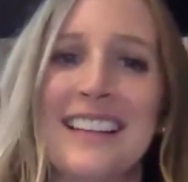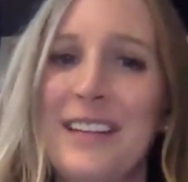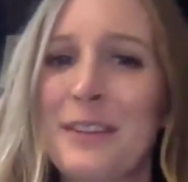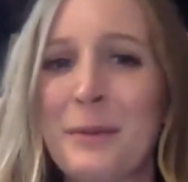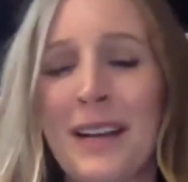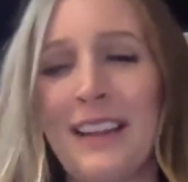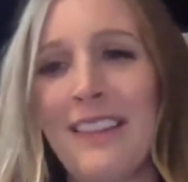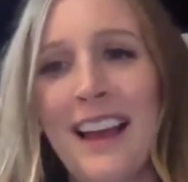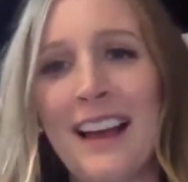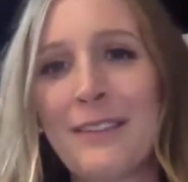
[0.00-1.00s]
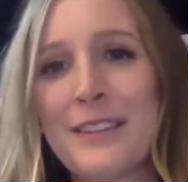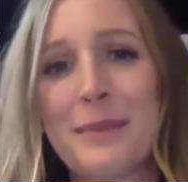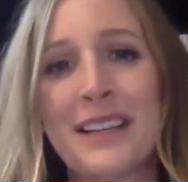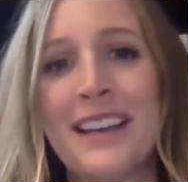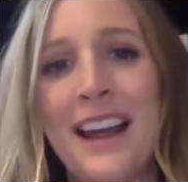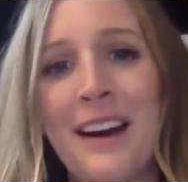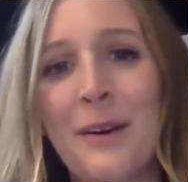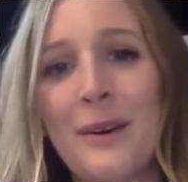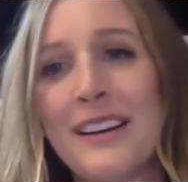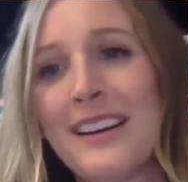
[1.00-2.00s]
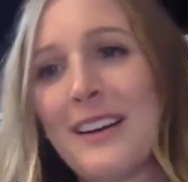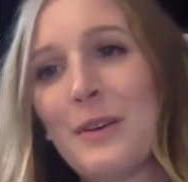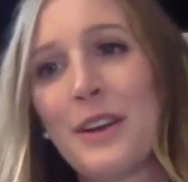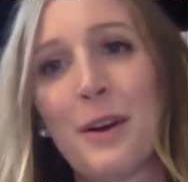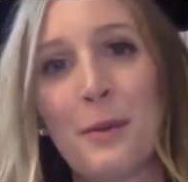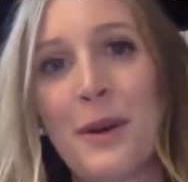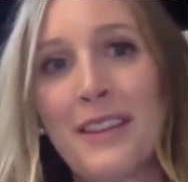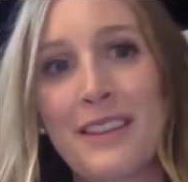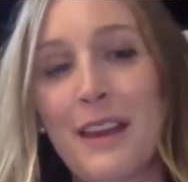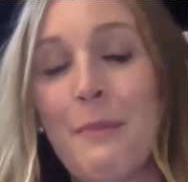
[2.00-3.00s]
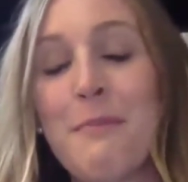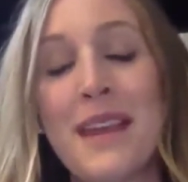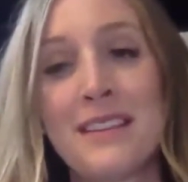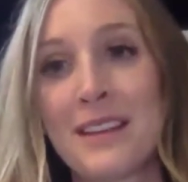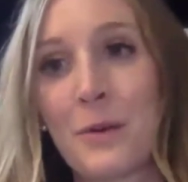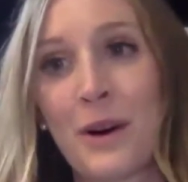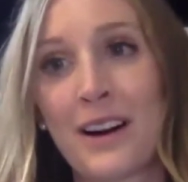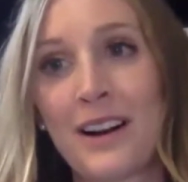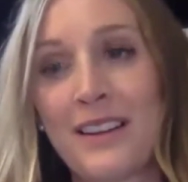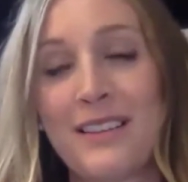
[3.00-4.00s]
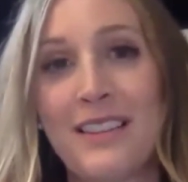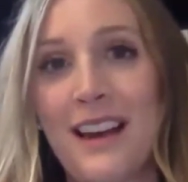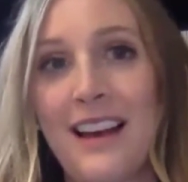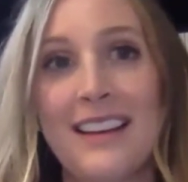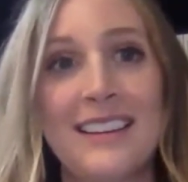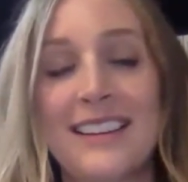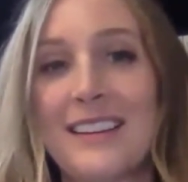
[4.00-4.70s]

even when I laughed. But now, with the amazing work that